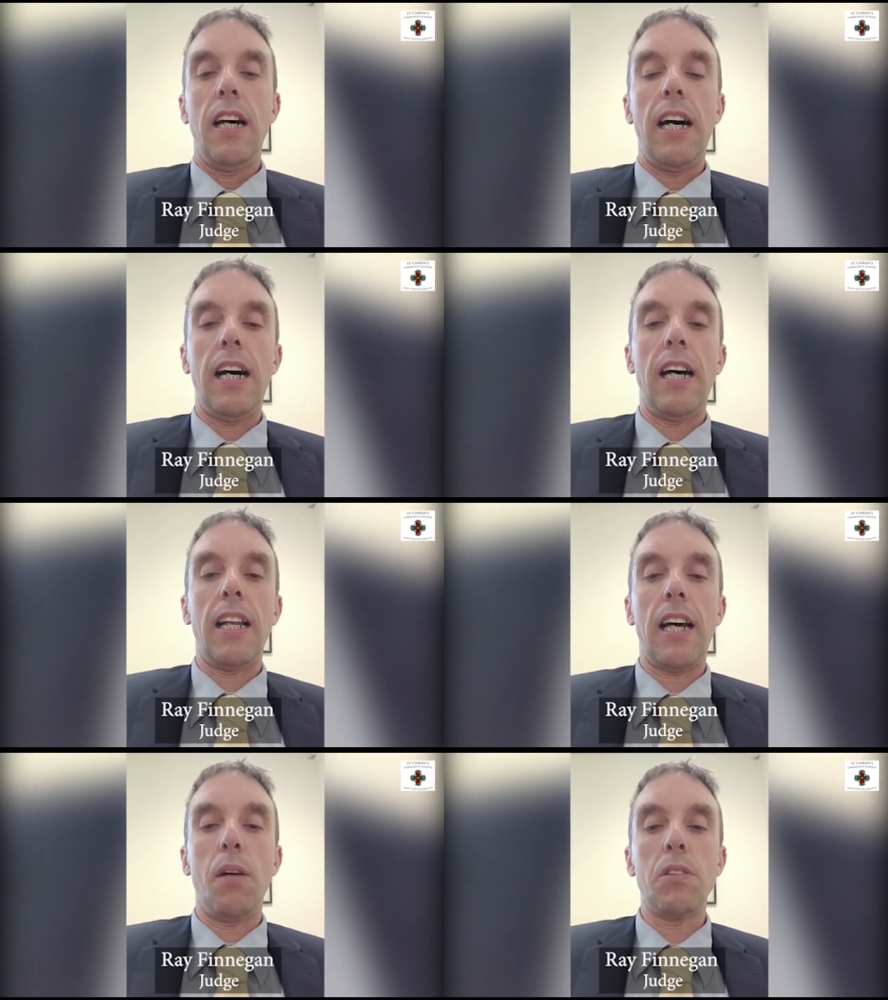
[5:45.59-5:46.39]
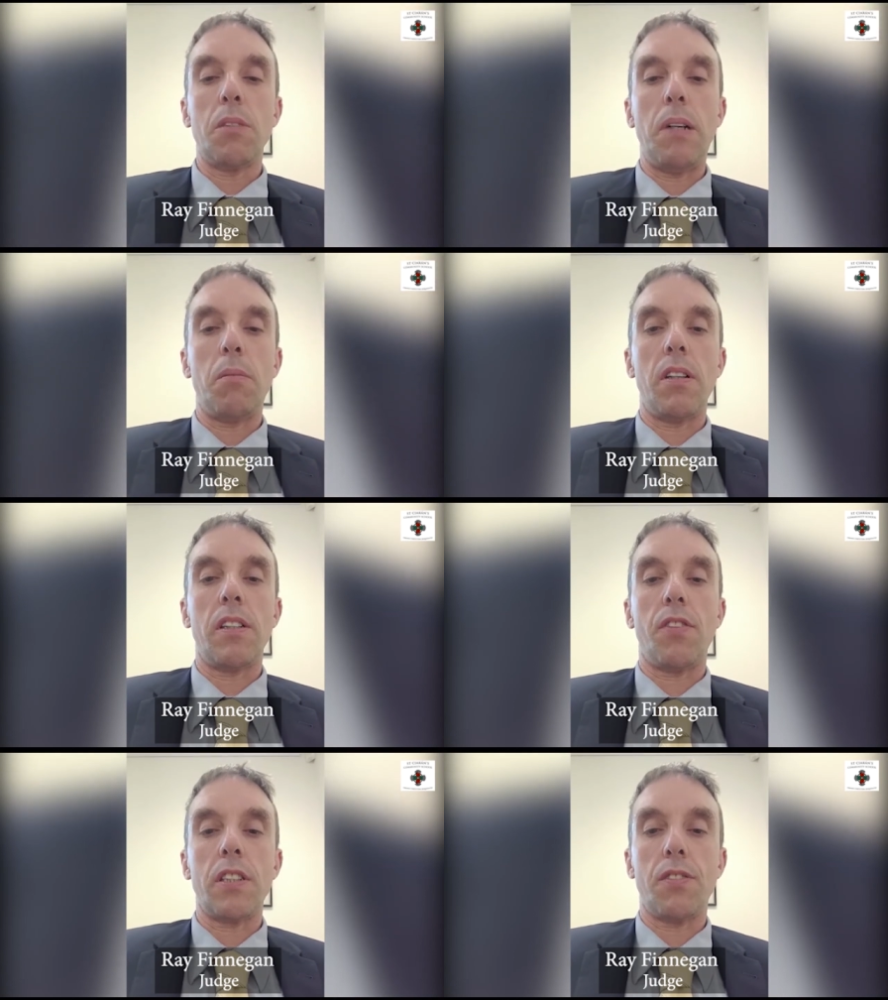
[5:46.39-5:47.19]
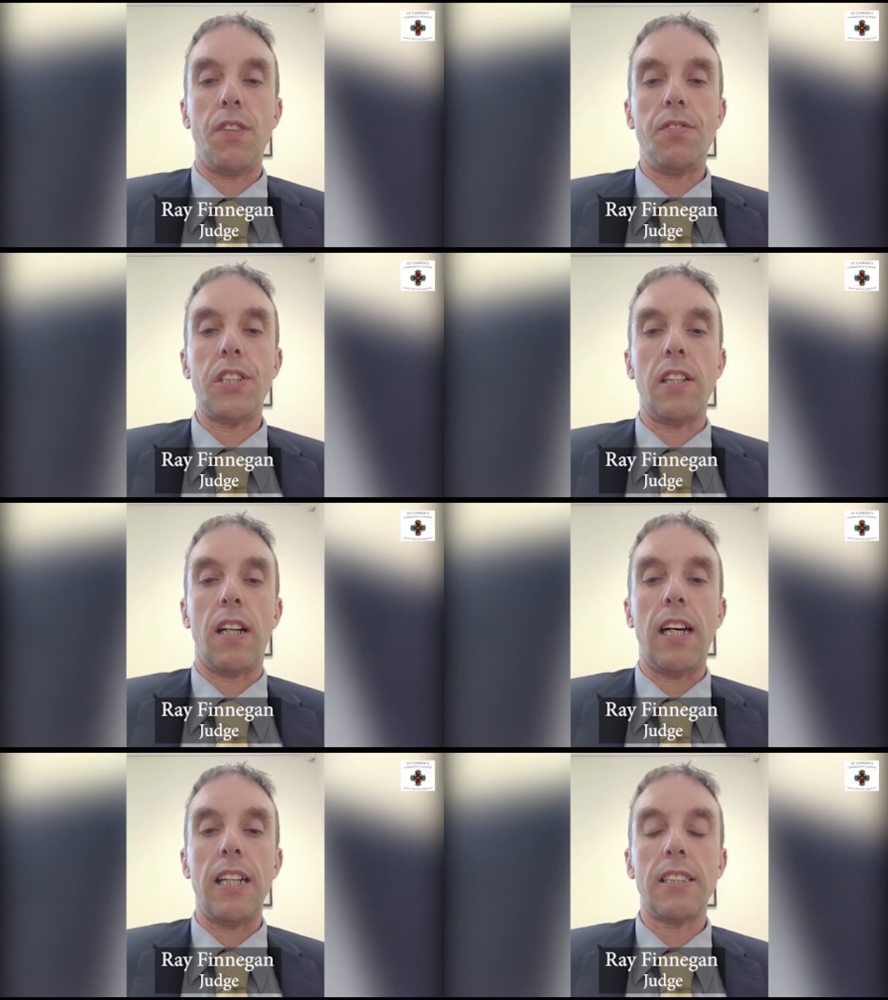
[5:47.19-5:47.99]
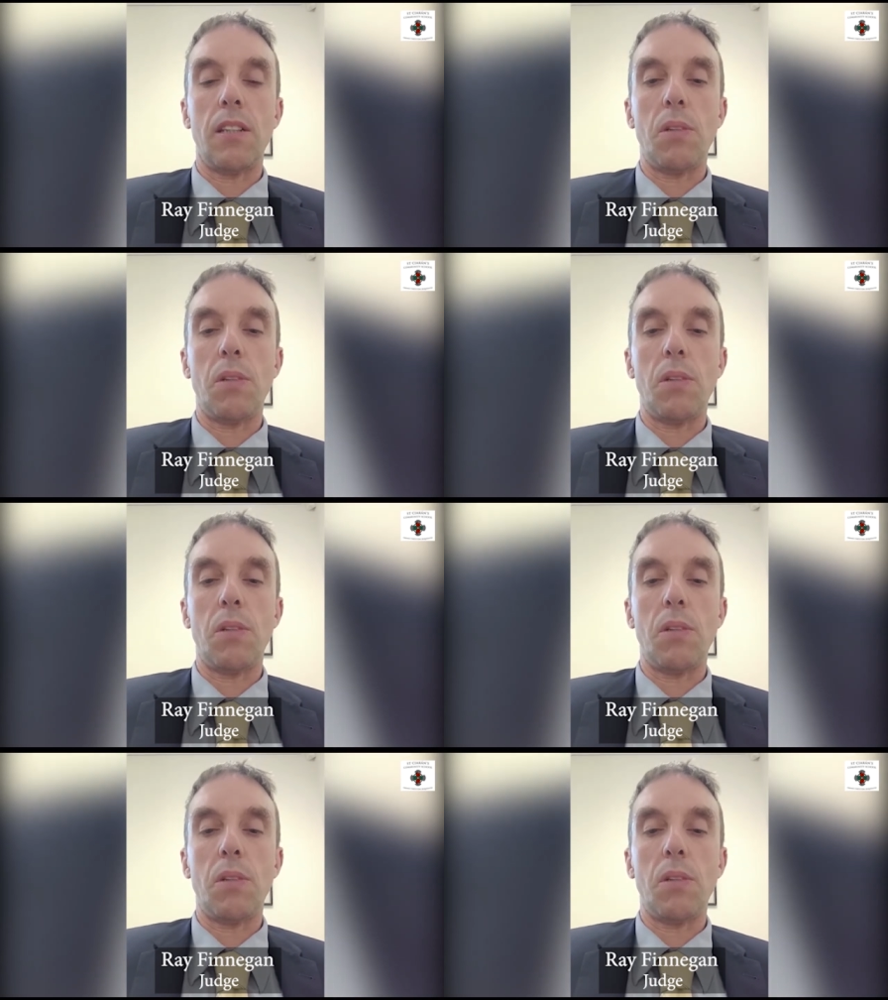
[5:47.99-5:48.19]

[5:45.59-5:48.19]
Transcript: and I was a member of the first fifth year class that